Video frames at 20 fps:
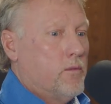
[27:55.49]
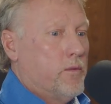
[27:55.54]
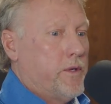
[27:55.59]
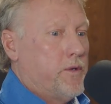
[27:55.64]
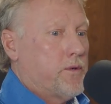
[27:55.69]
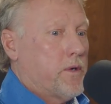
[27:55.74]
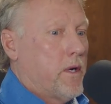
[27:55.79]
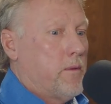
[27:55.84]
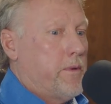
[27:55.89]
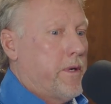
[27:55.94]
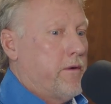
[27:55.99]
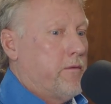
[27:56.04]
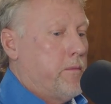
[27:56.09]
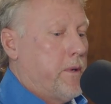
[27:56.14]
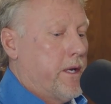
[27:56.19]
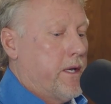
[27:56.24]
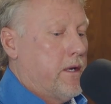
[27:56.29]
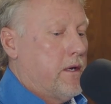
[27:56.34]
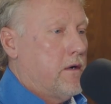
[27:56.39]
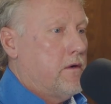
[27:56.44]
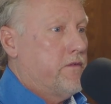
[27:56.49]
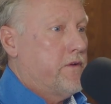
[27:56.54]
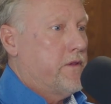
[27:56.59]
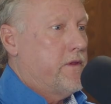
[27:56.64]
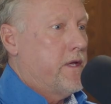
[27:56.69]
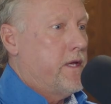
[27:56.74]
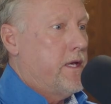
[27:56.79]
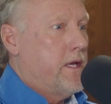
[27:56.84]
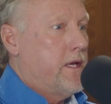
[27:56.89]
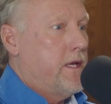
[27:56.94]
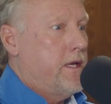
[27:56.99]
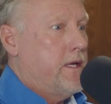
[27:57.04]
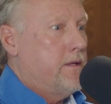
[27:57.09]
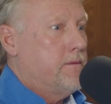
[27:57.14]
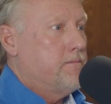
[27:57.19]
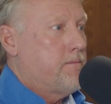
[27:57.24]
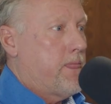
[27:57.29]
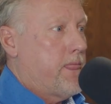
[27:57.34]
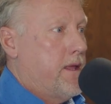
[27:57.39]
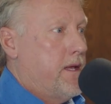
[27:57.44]
We drop everybody off at the
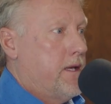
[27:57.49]
gate,